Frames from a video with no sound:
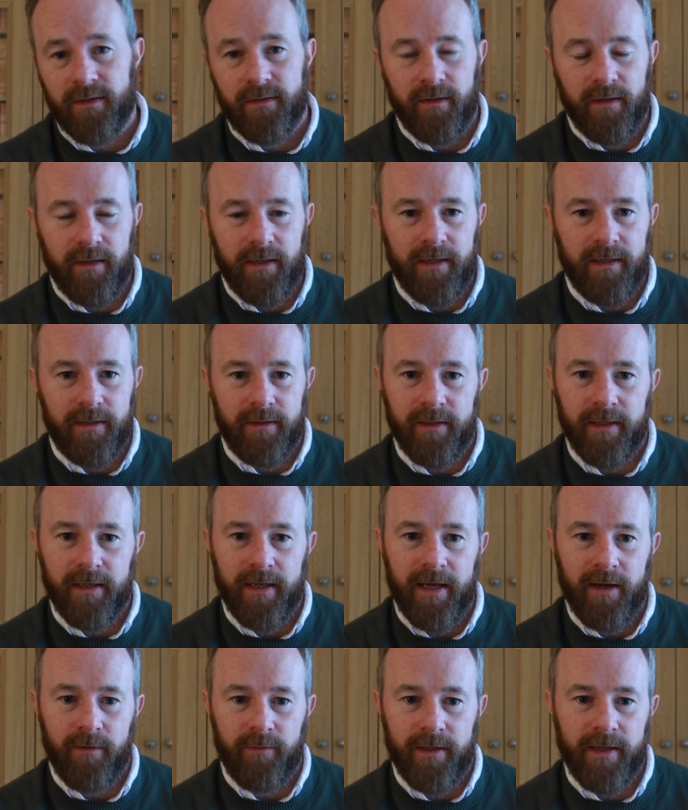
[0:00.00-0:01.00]
and
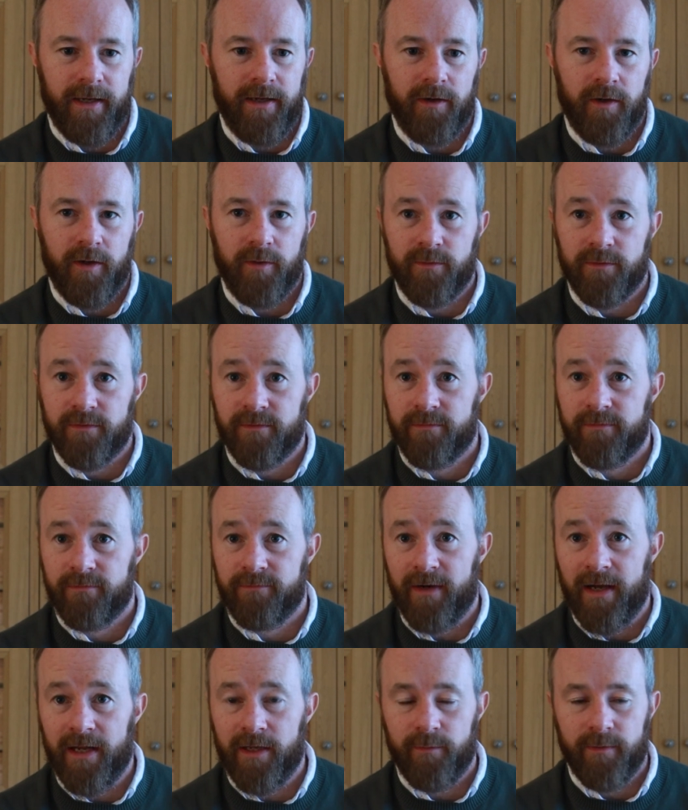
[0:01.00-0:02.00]
how the AI was
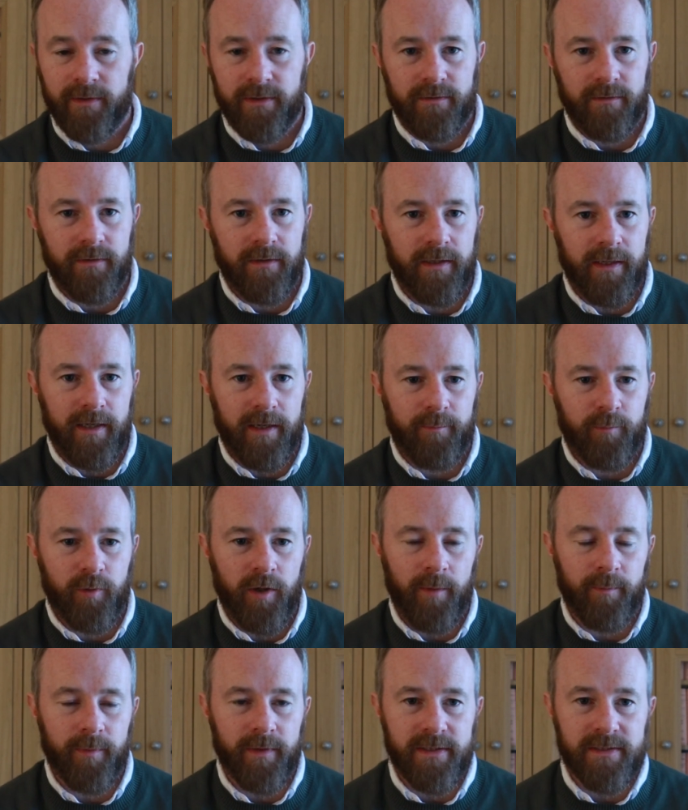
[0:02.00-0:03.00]
valuing
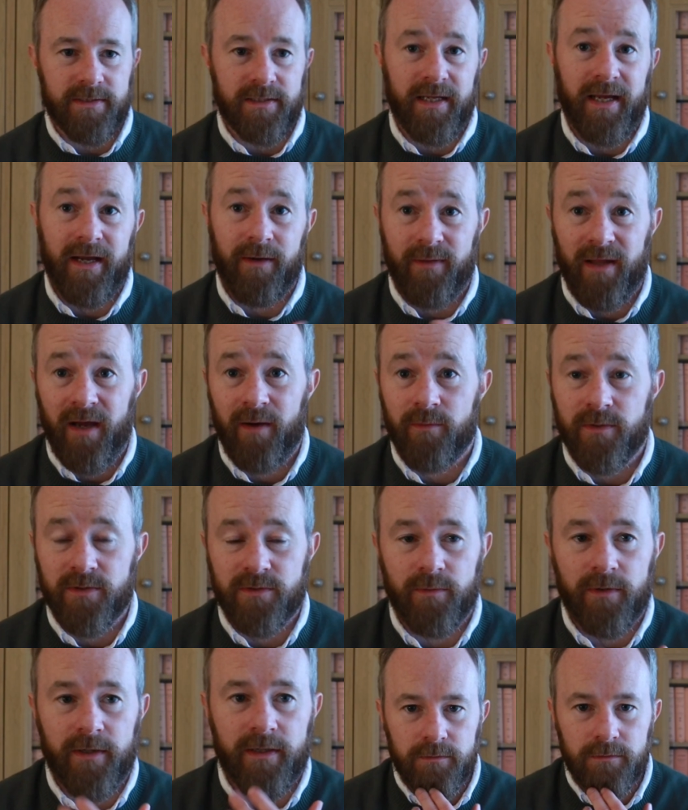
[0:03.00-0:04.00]
properties and how that was
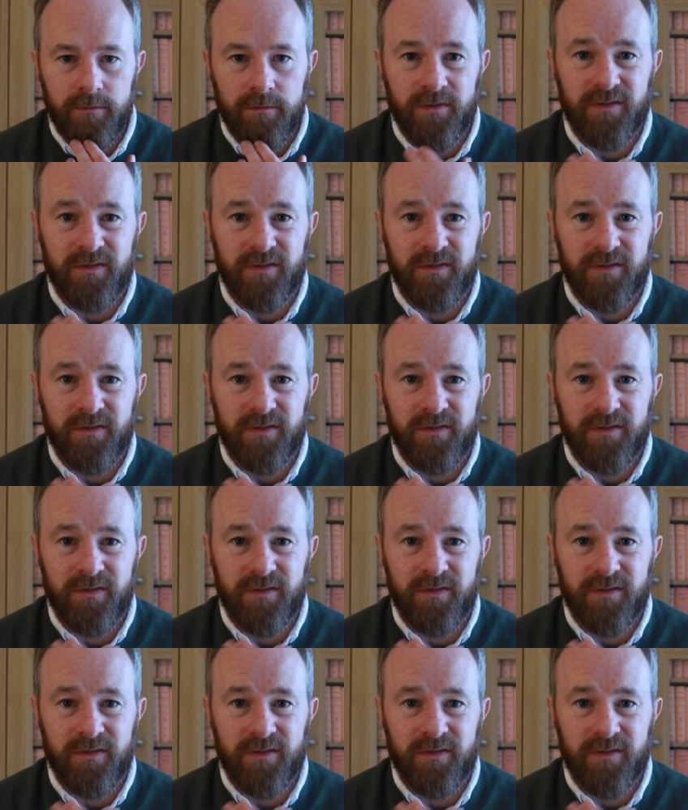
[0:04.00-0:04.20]
working.